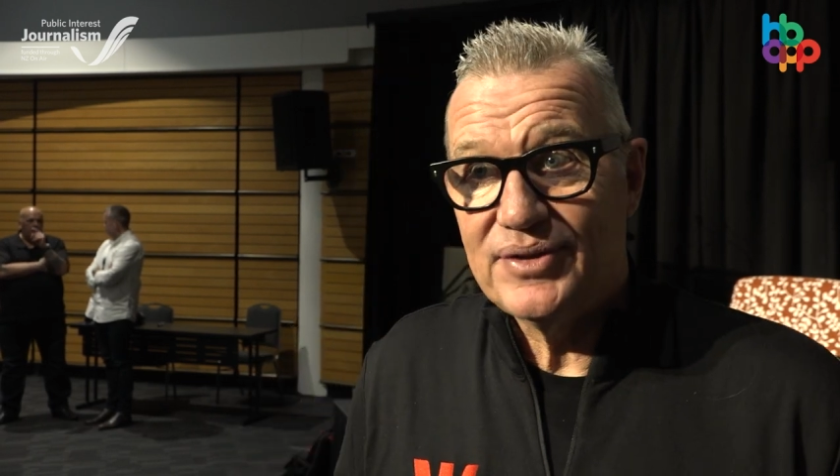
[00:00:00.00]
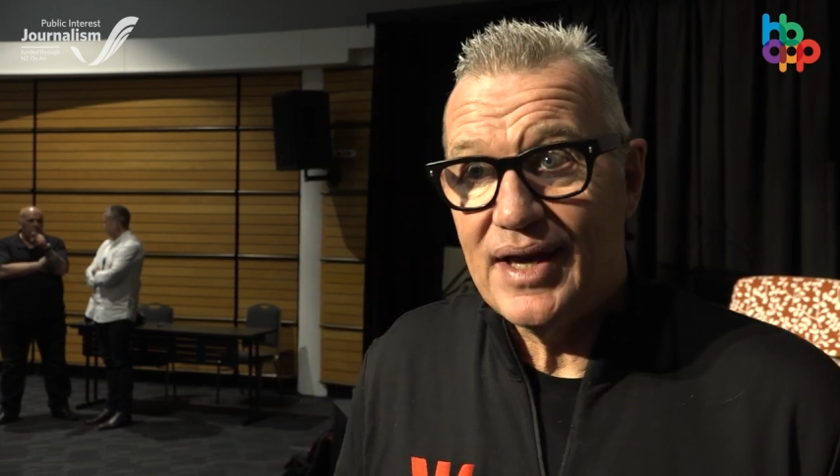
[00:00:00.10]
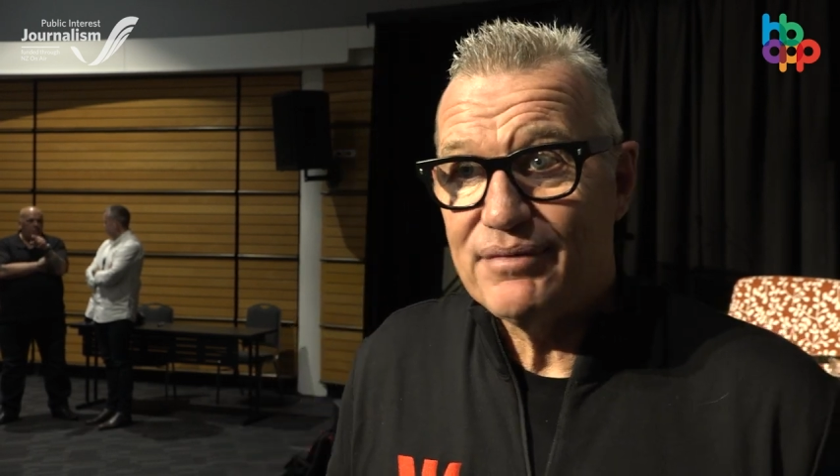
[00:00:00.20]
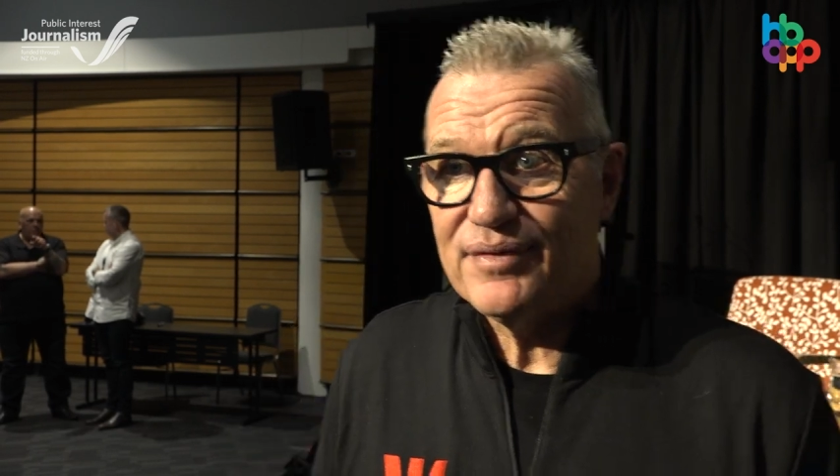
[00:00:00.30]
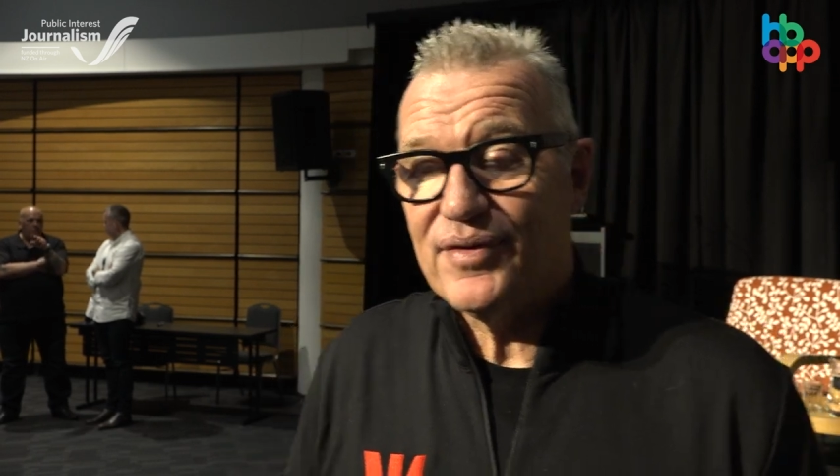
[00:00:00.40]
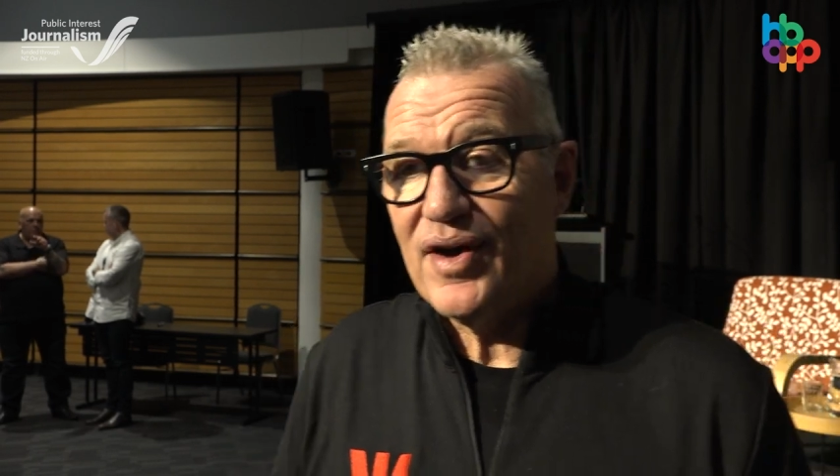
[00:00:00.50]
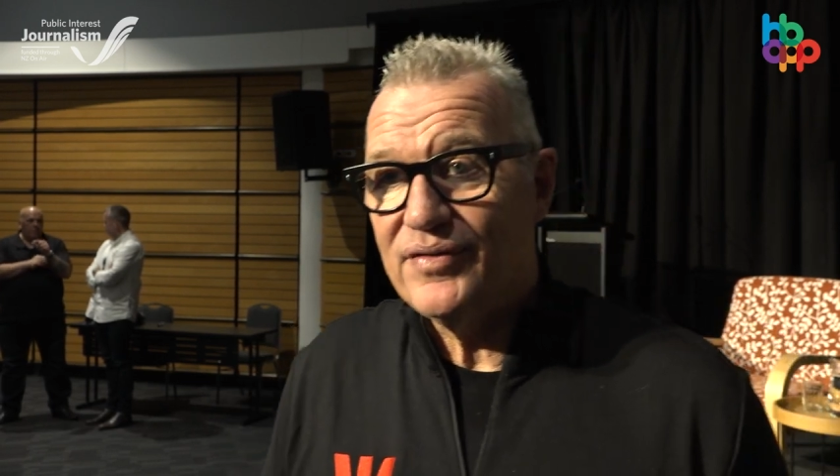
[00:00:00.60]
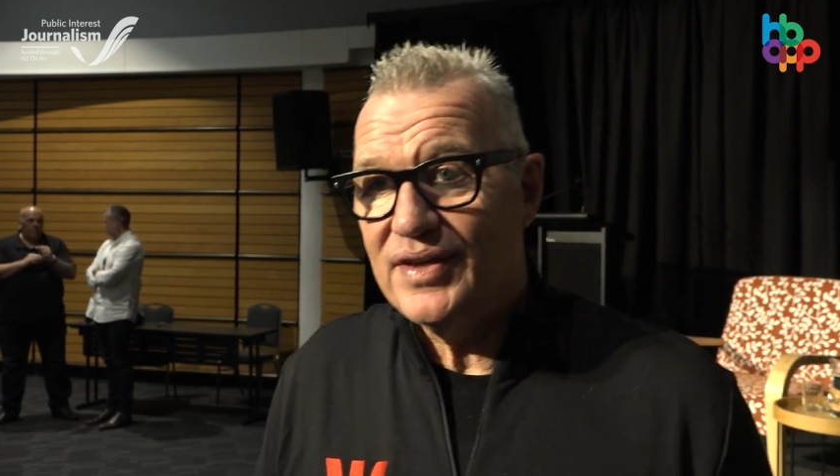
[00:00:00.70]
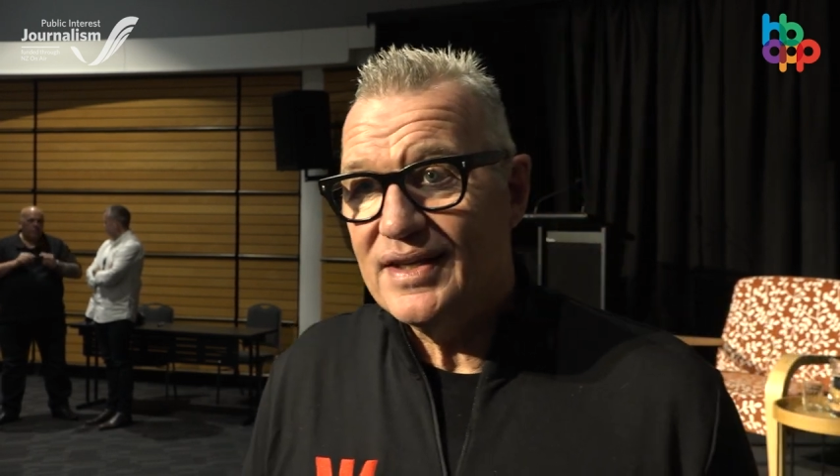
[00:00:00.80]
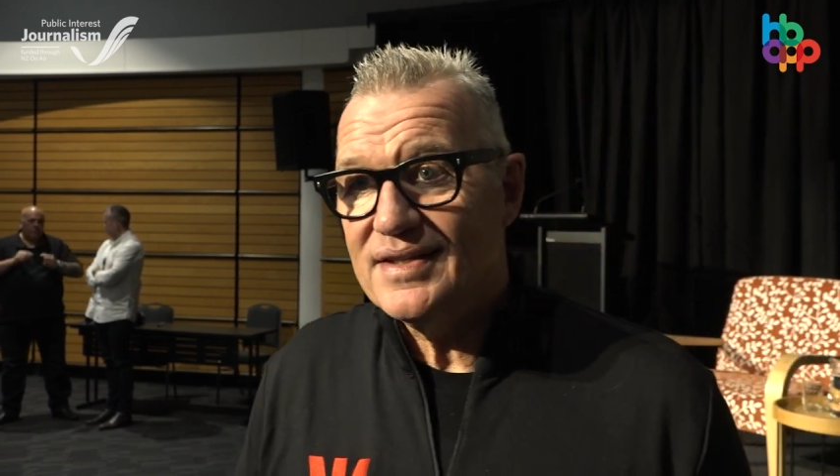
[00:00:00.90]
do that for
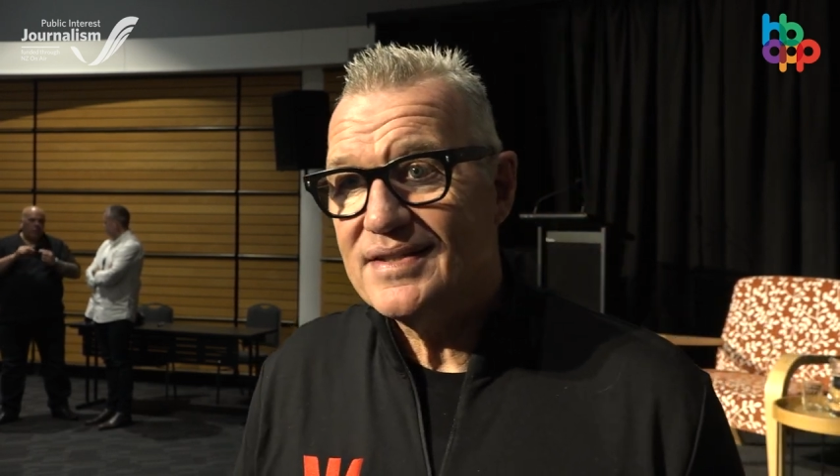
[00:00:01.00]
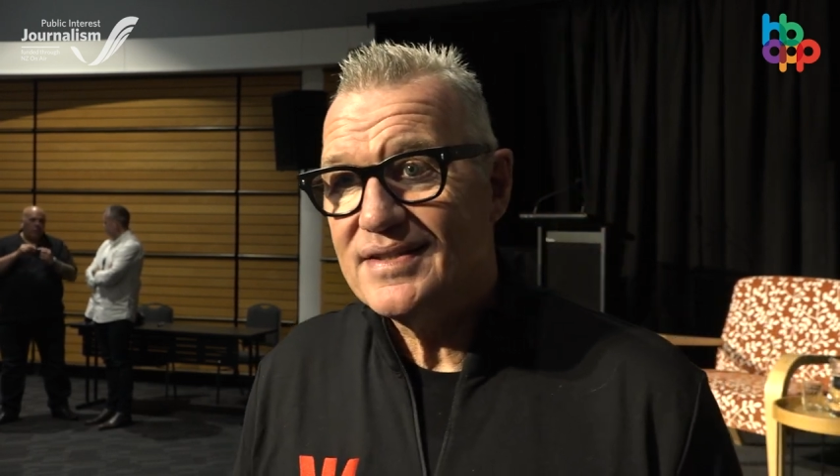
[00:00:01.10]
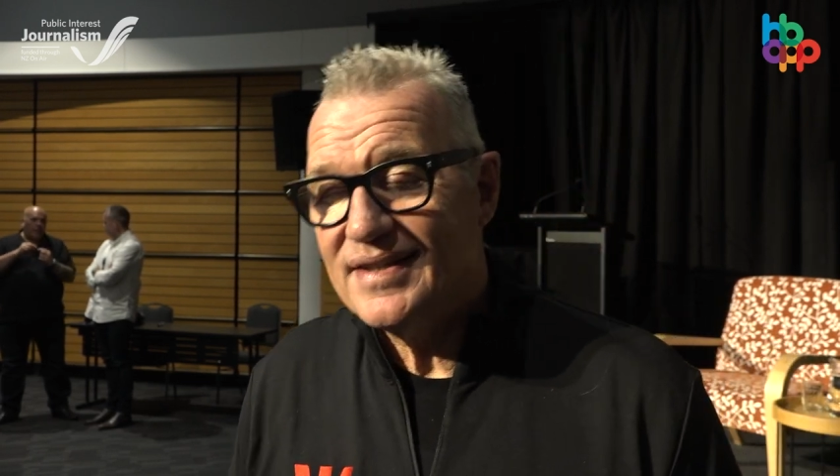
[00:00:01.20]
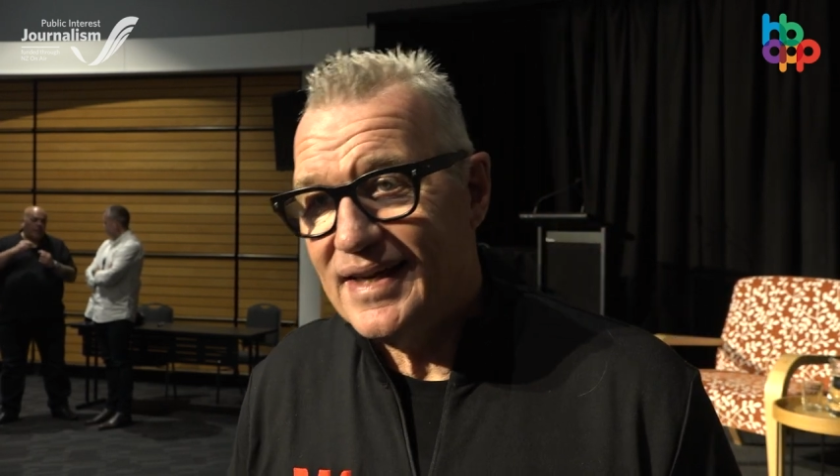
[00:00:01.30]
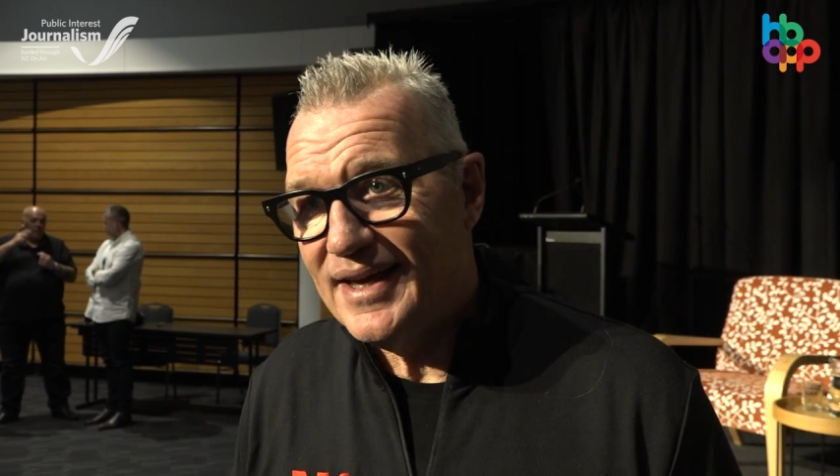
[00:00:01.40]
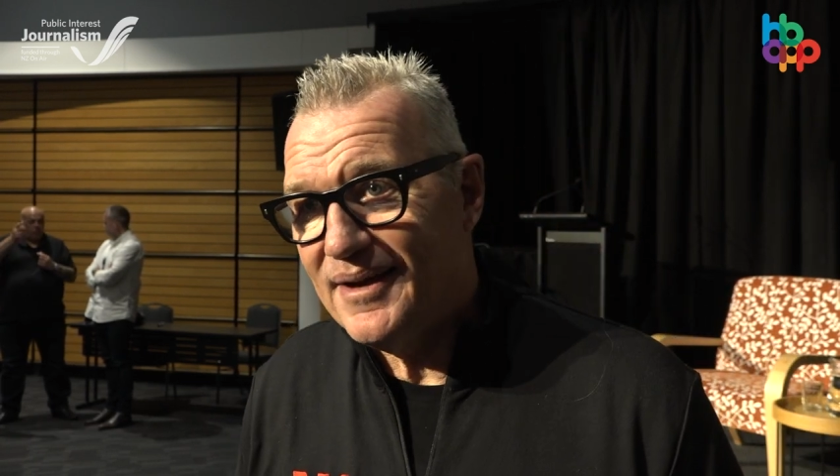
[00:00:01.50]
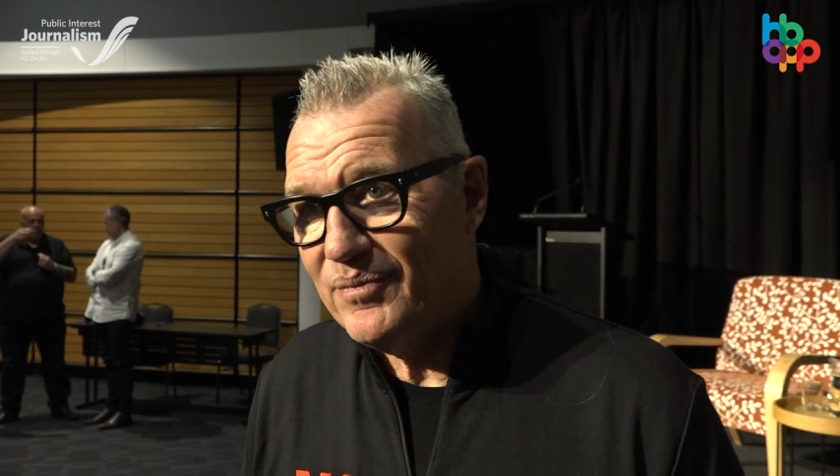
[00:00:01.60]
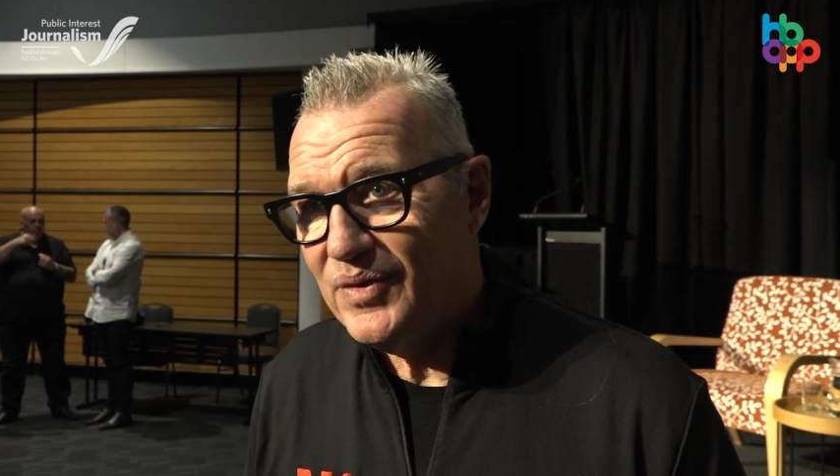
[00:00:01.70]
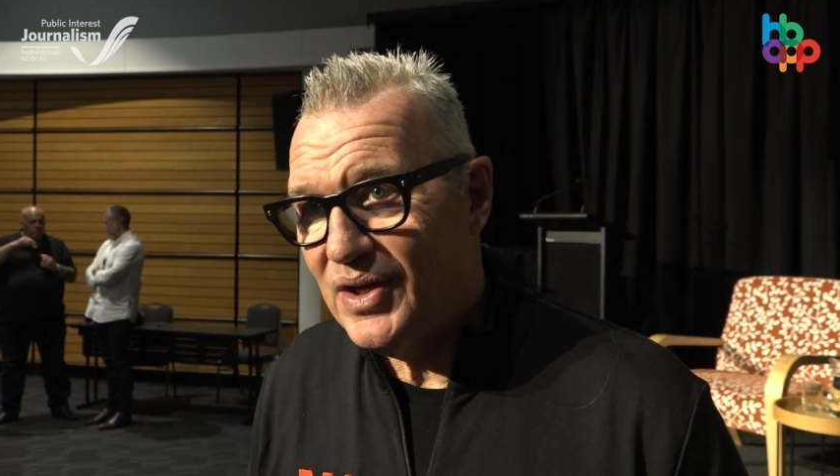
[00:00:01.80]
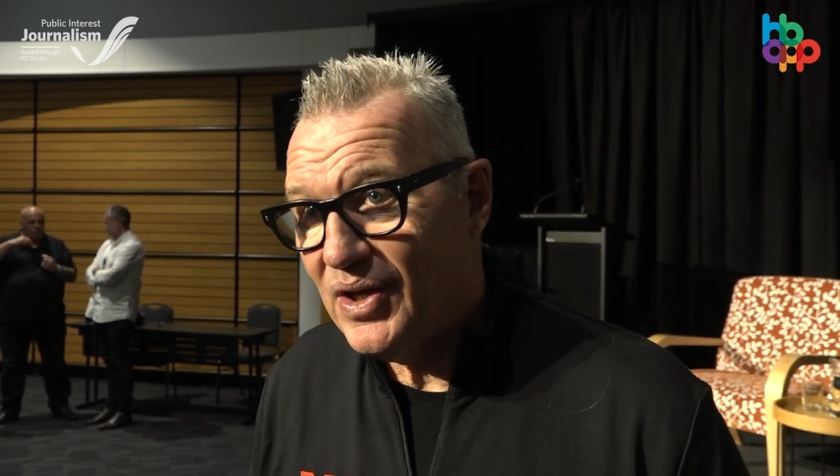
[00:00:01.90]
five years,
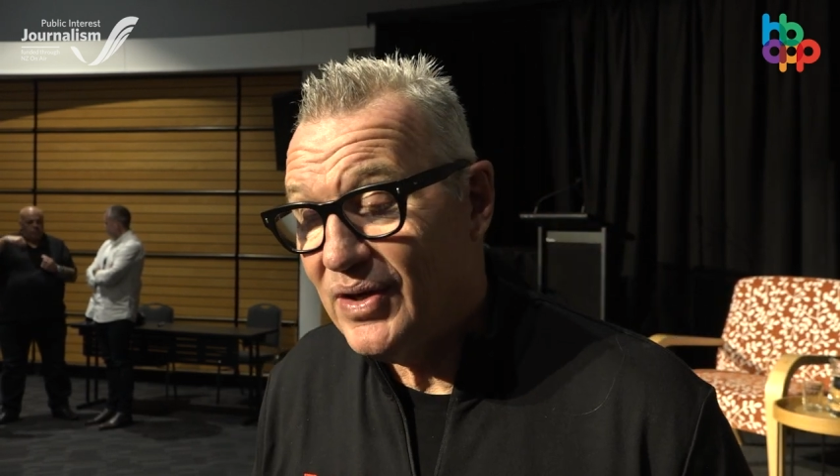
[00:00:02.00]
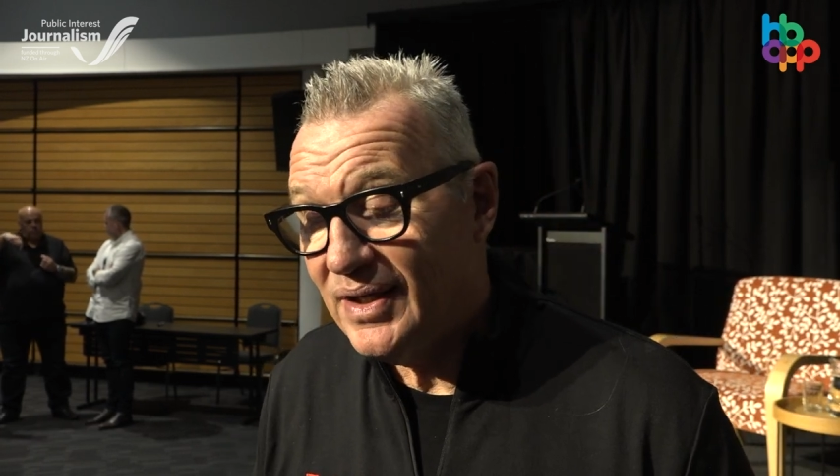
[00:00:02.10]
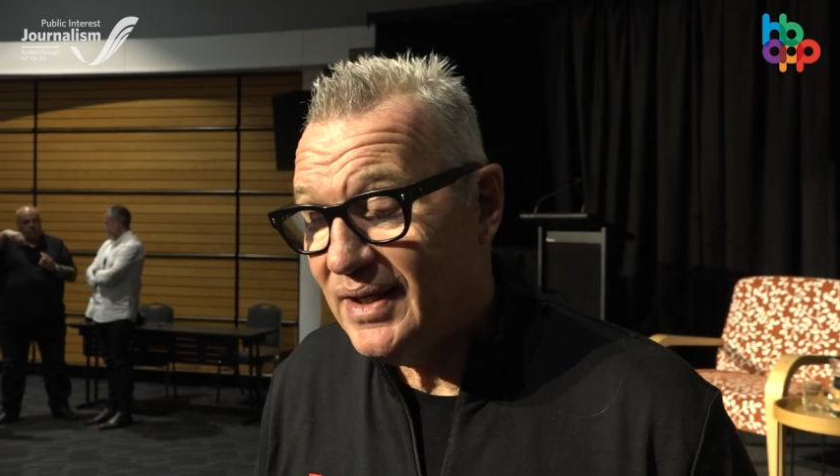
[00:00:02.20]
um, you know, and it